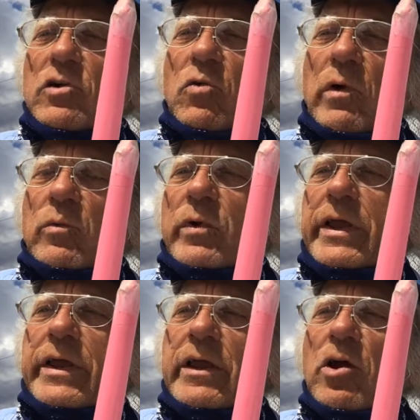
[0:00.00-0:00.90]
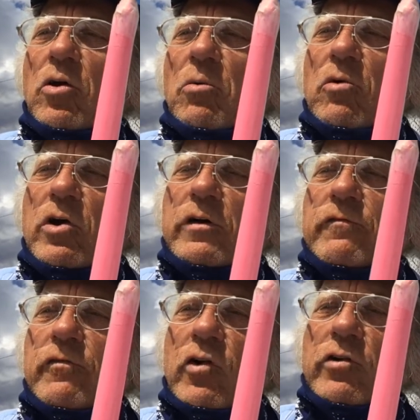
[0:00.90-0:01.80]
when we
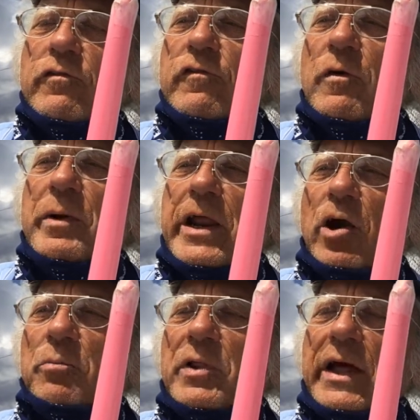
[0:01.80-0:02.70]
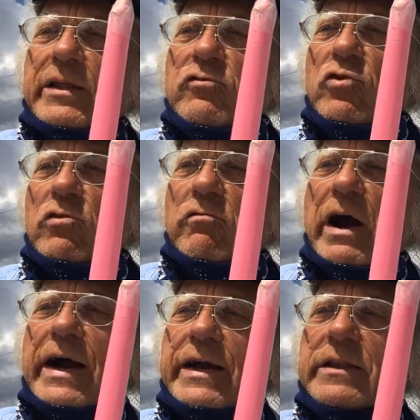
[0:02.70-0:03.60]
convert from an airplane to a
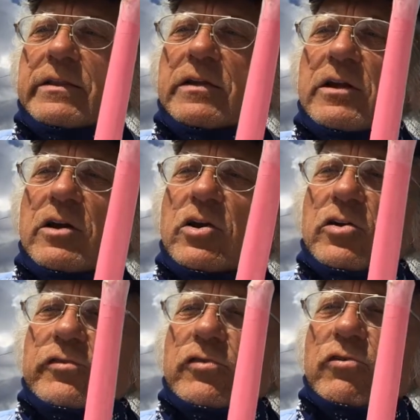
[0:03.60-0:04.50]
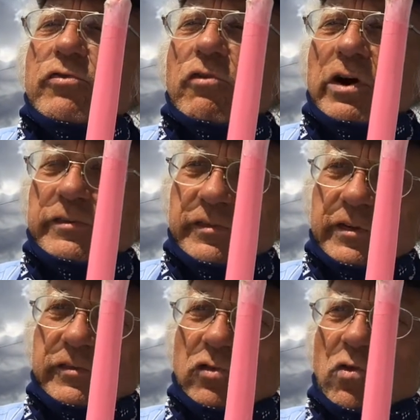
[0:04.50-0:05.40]
rocket. So thrust
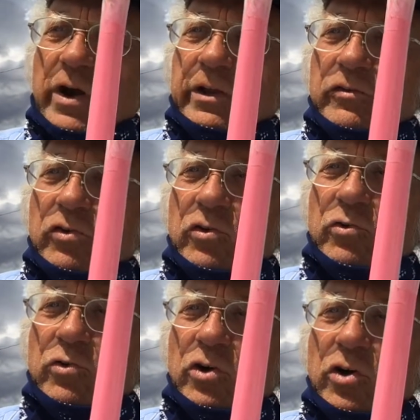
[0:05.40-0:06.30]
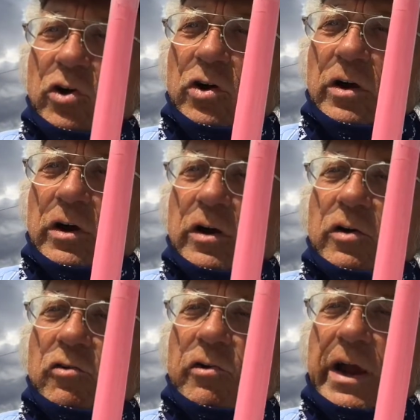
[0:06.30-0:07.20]
is going to
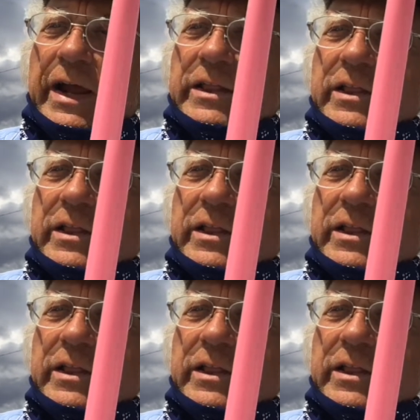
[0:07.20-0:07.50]
create